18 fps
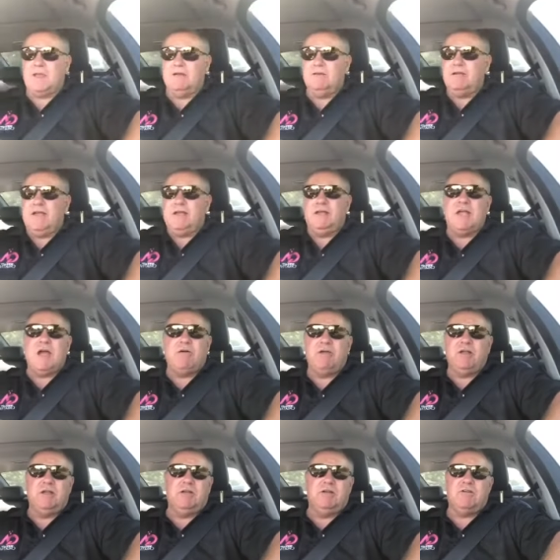yeah,
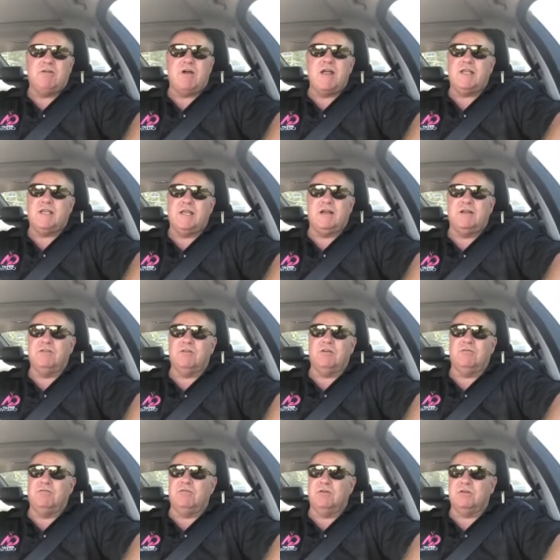going great guns.
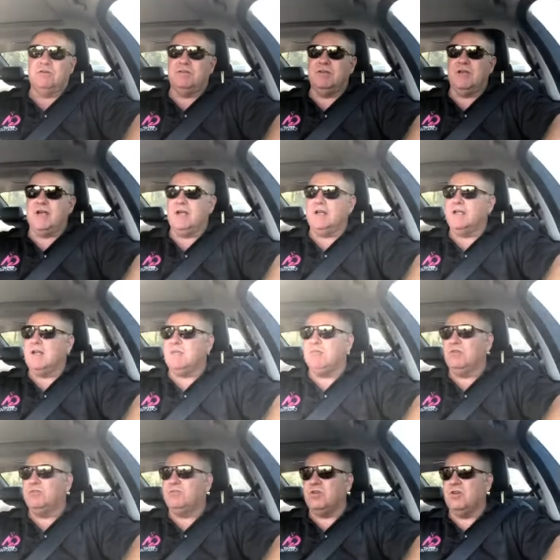I've got uh, a
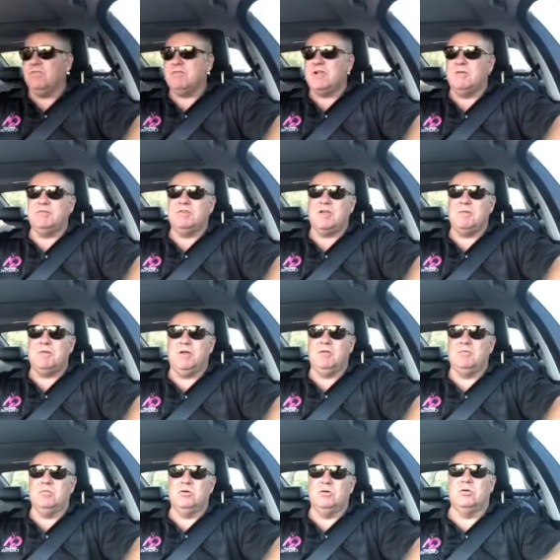couple of surf clubs coming
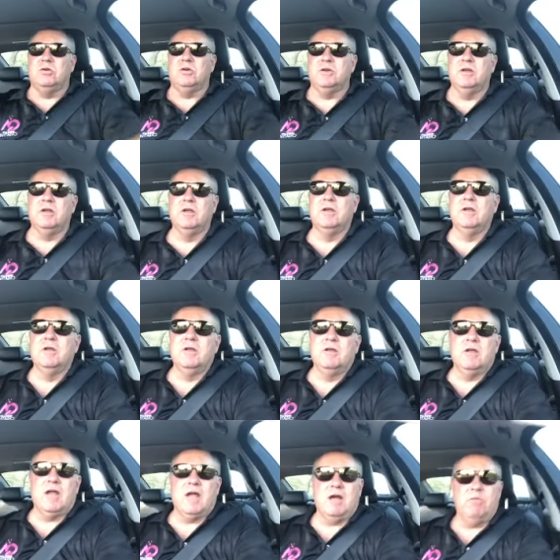on board,
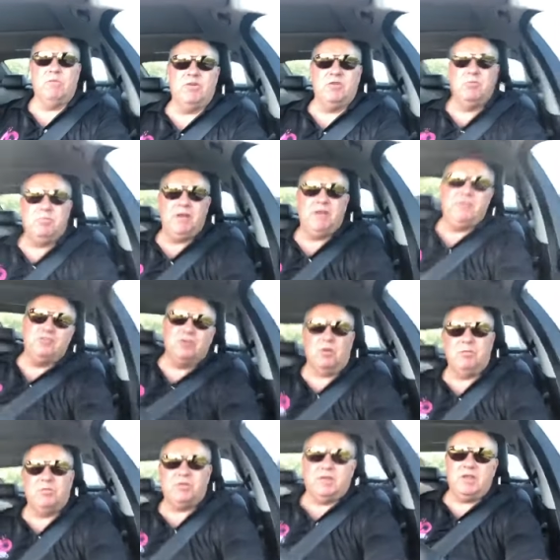uh, which are big
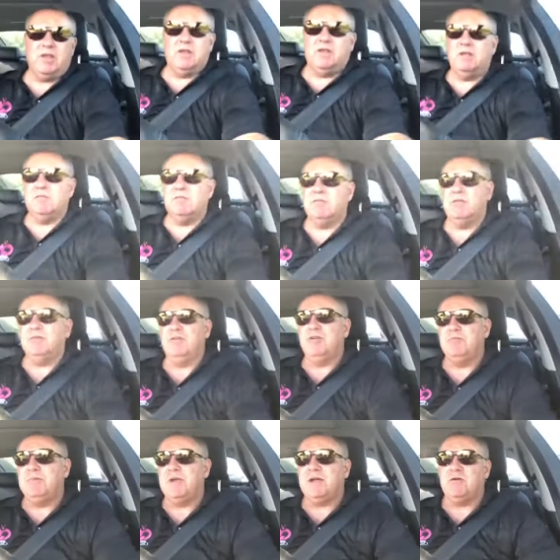jobs there.
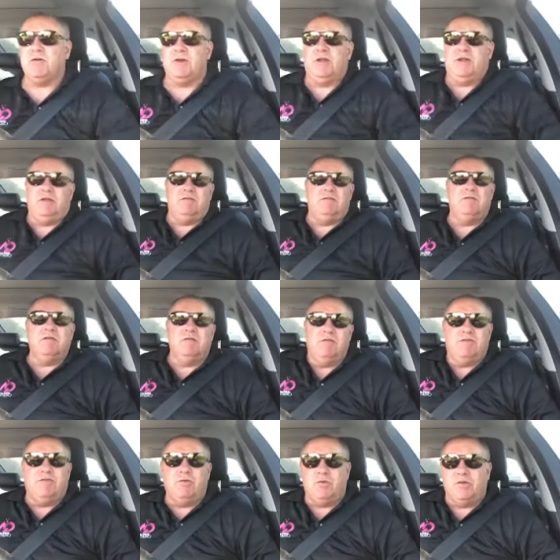Ubiquiti
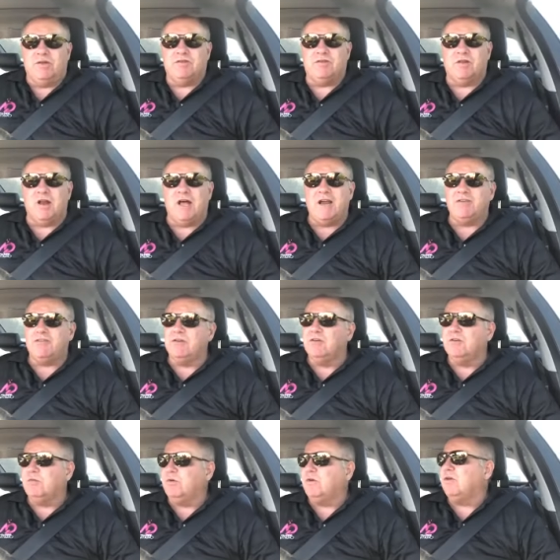full
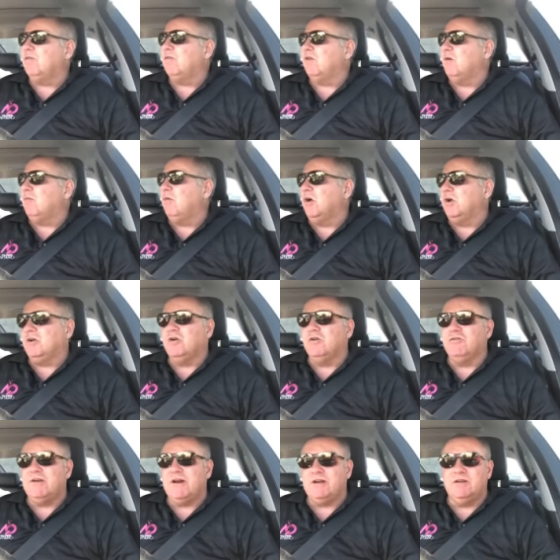installations, which I've got my
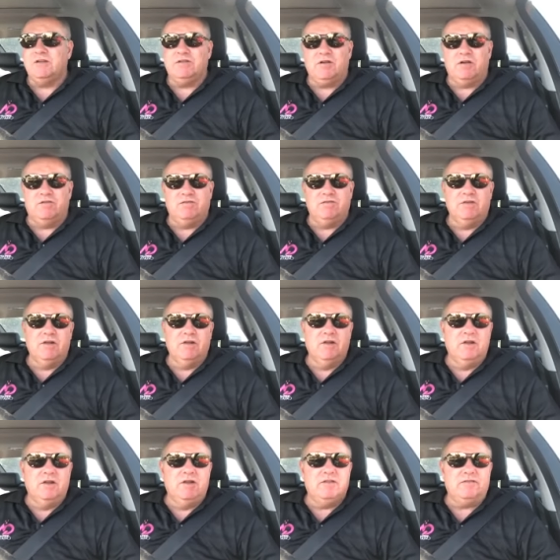contractors I've
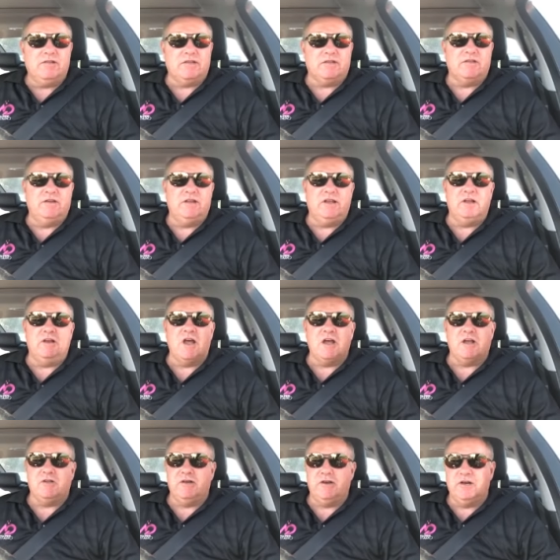selected here
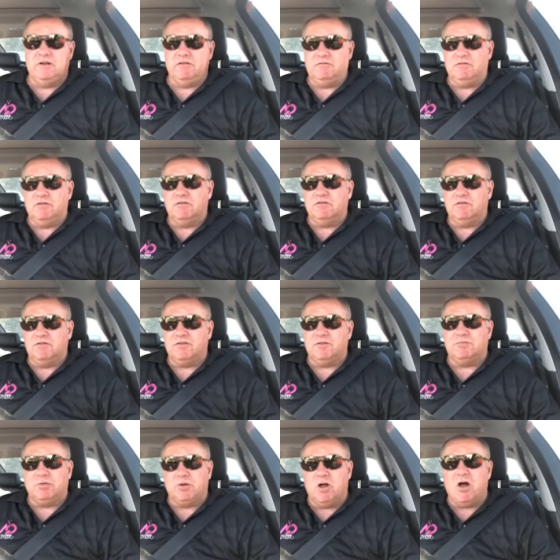locally to
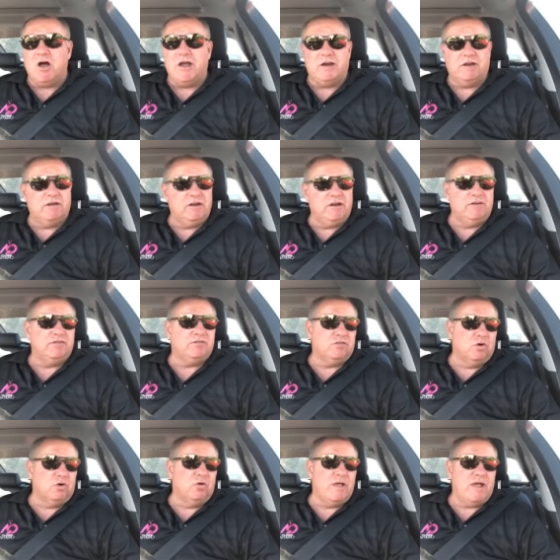supply and
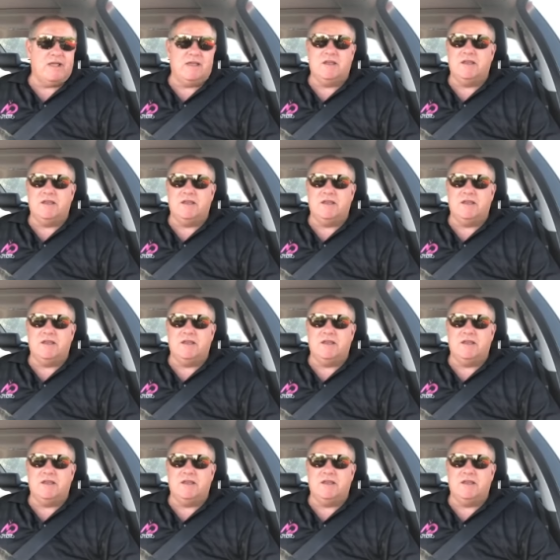install that